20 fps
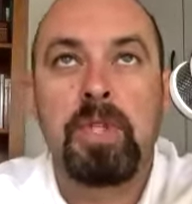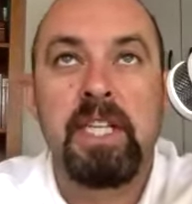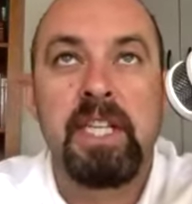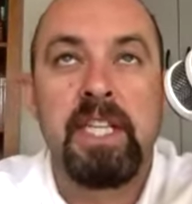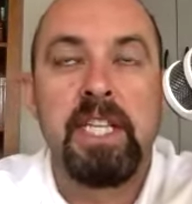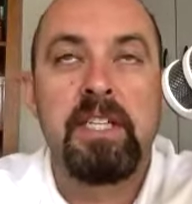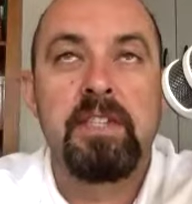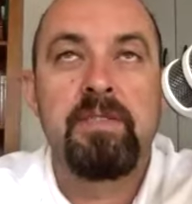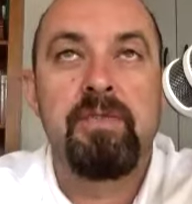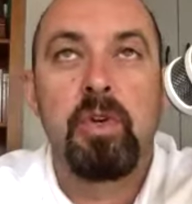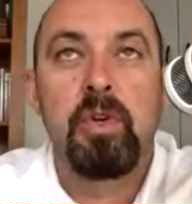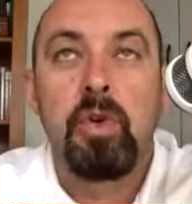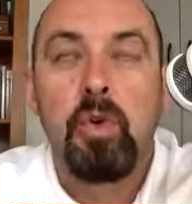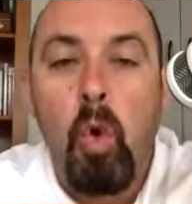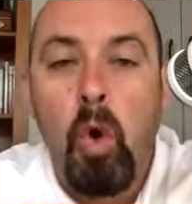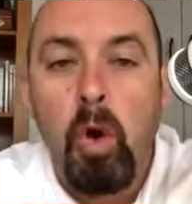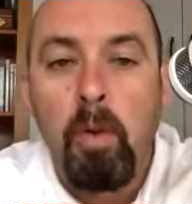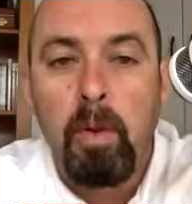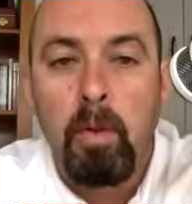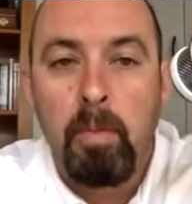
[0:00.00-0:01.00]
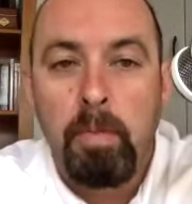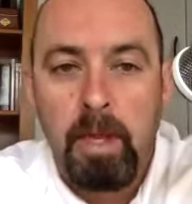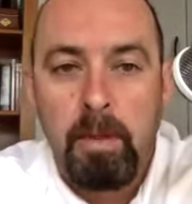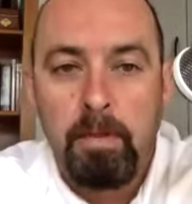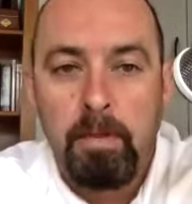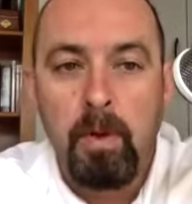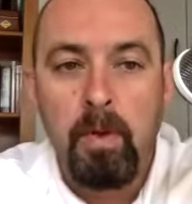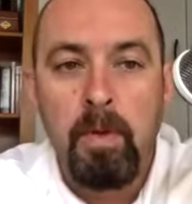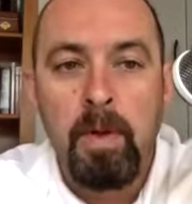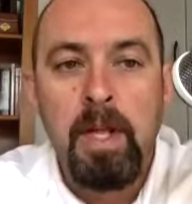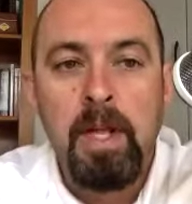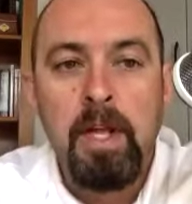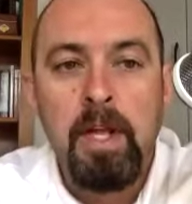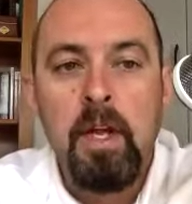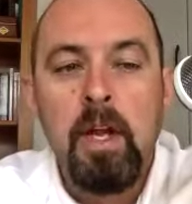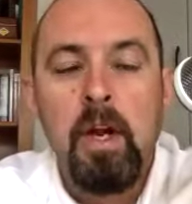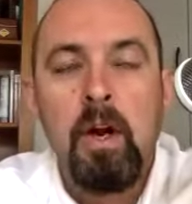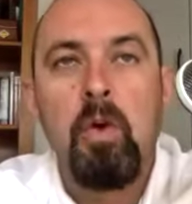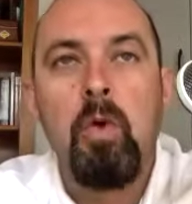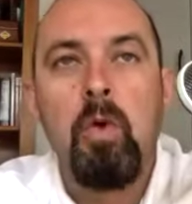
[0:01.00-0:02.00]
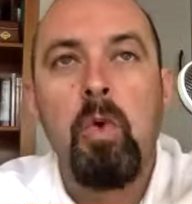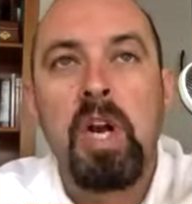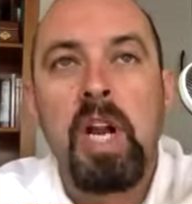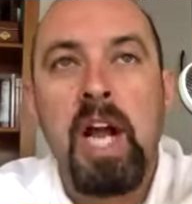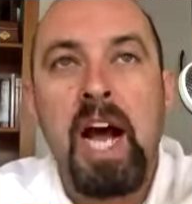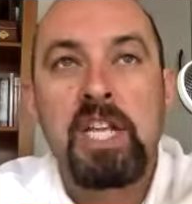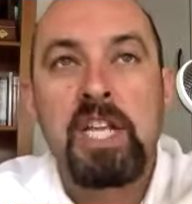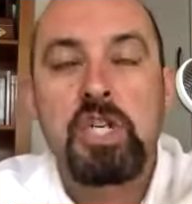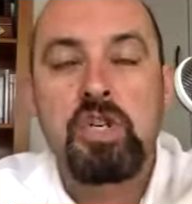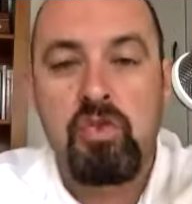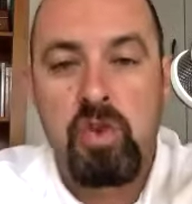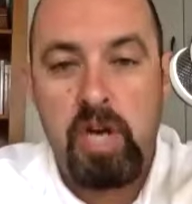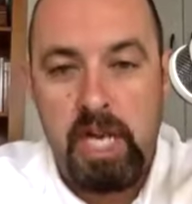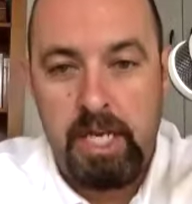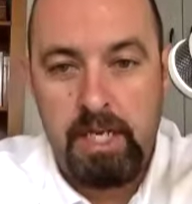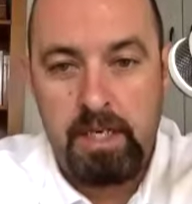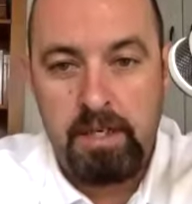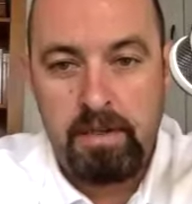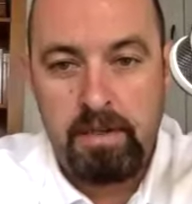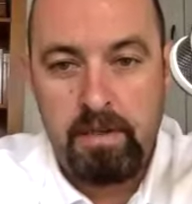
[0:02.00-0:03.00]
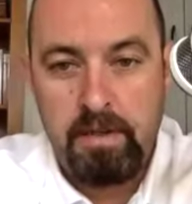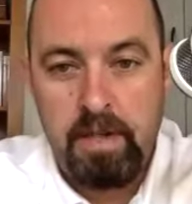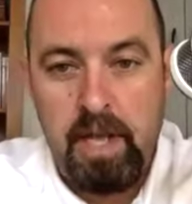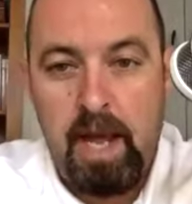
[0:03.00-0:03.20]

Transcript: at least for normal people who are not trained.